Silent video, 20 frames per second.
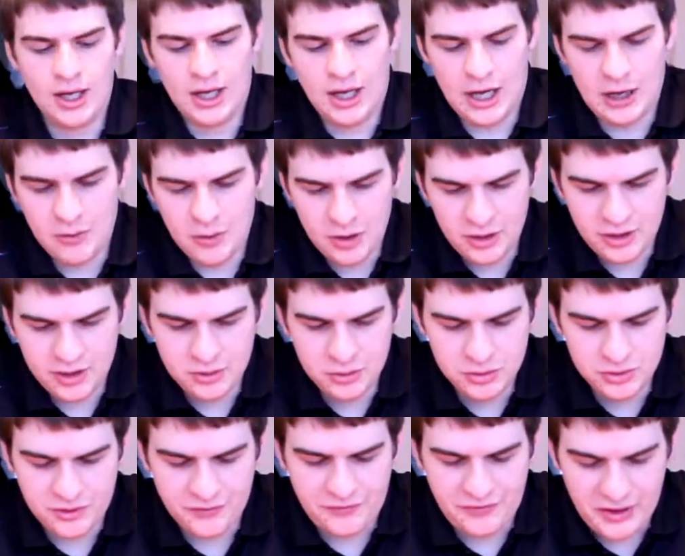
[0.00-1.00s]
I work
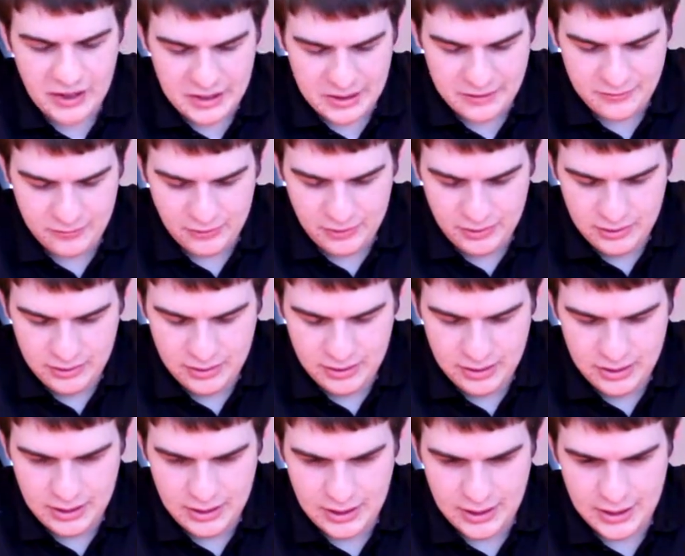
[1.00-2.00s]
noon to 5,
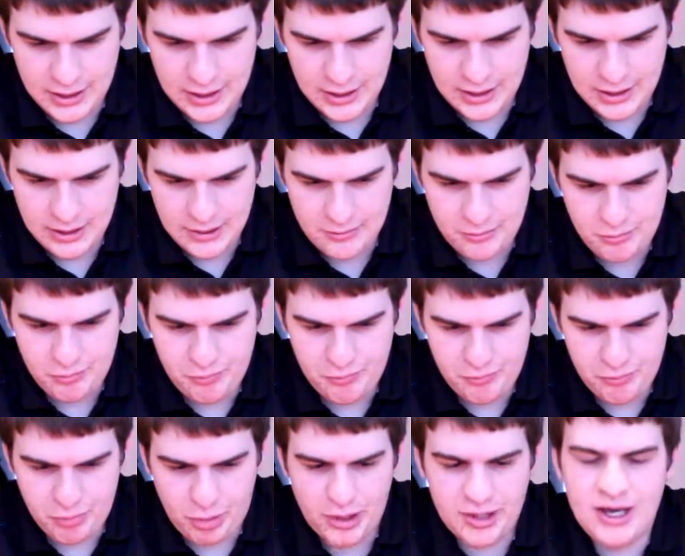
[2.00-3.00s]

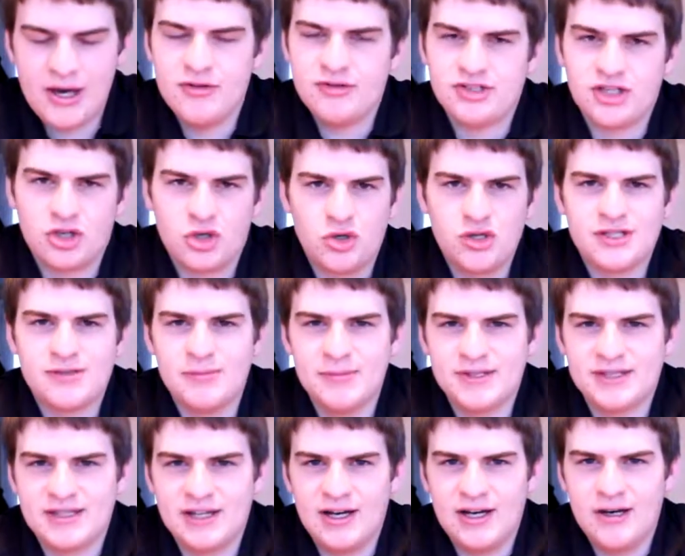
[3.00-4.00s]
but now it's a
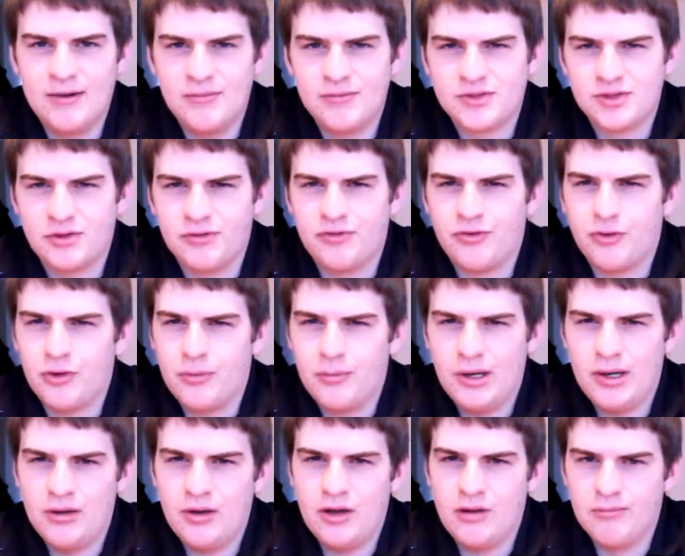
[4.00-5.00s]
Christmas time, so for
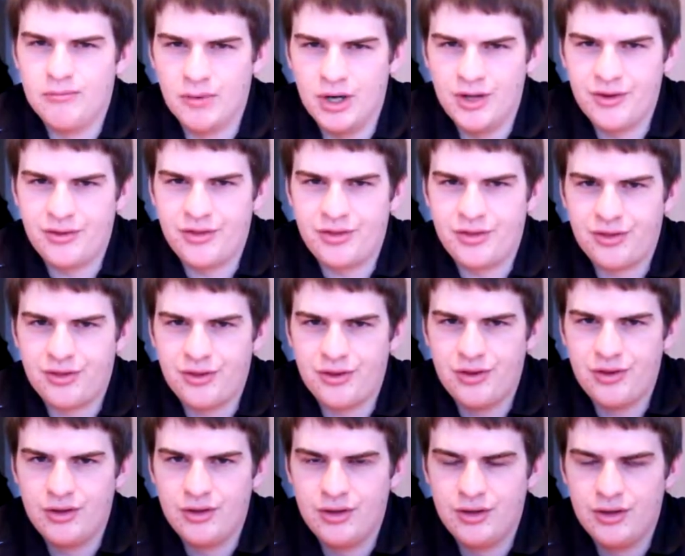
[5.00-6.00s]
about a month,
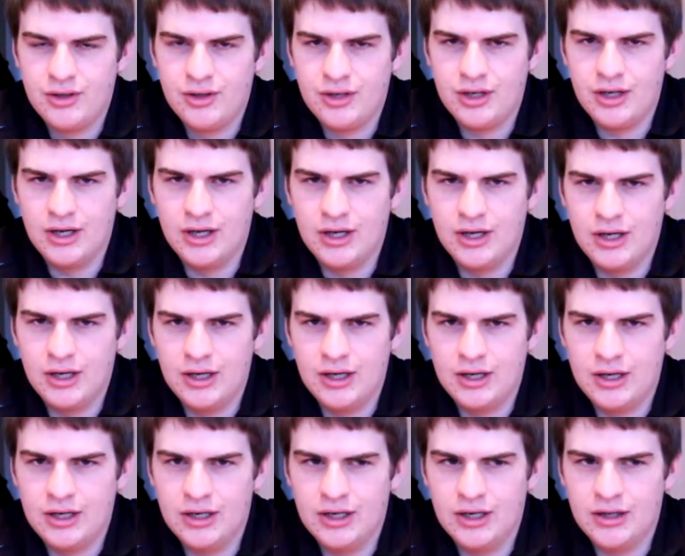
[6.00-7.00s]

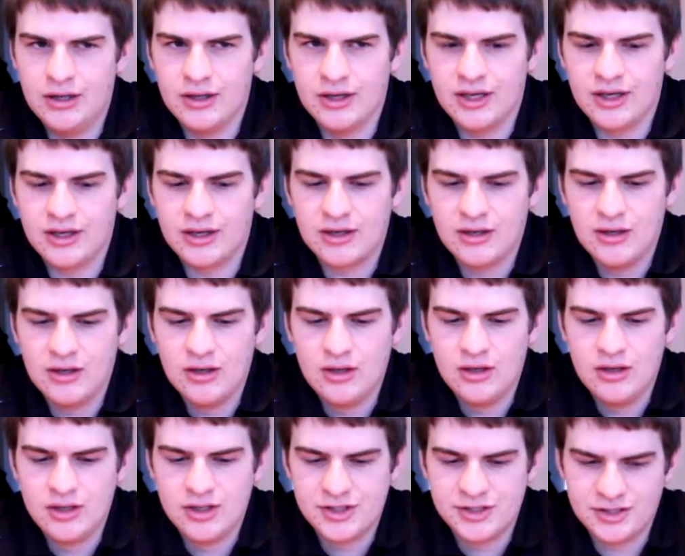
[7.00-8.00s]
like
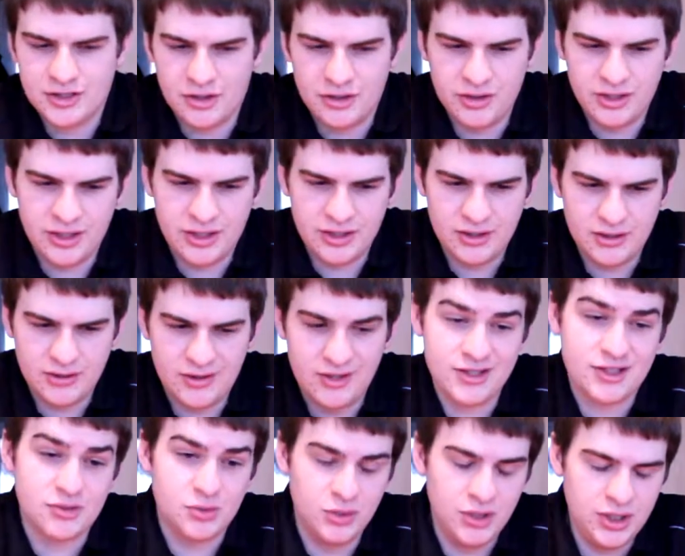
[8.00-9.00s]
starting
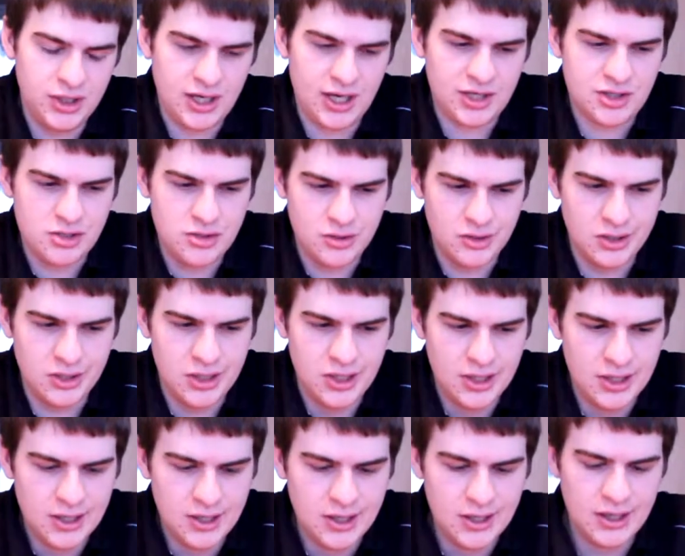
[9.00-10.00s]
this week actually,
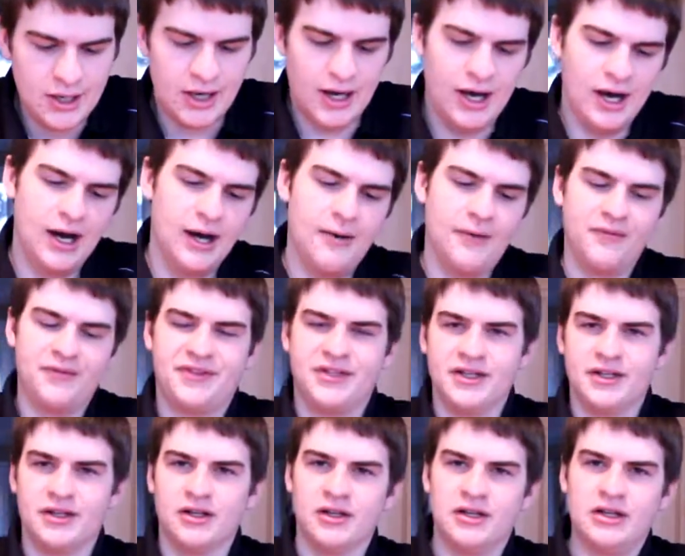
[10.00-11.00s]

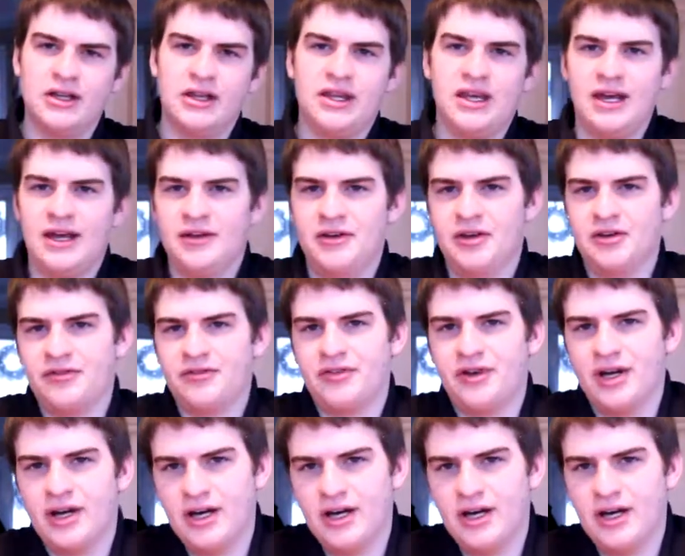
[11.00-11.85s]
until the end of